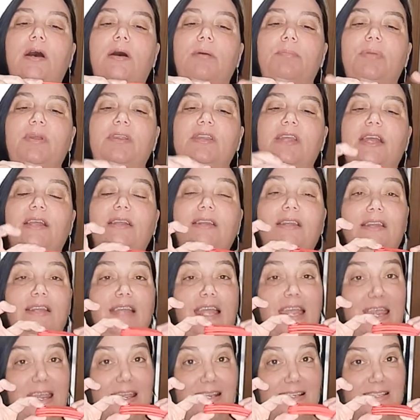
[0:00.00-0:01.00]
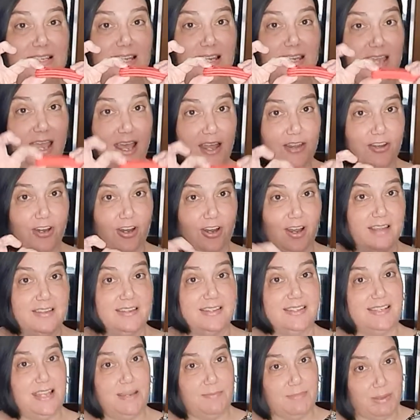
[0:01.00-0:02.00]
but they link together. And the
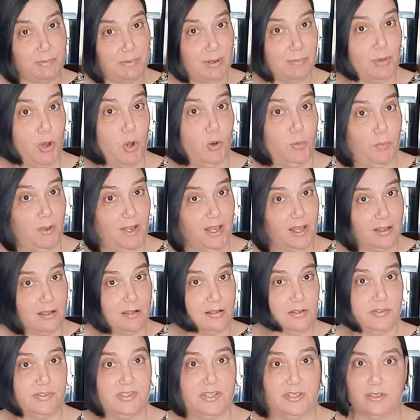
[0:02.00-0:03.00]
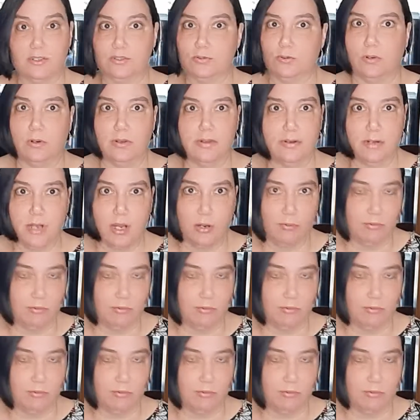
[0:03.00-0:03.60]
same thing when I'm opening and closing the drawer, they're not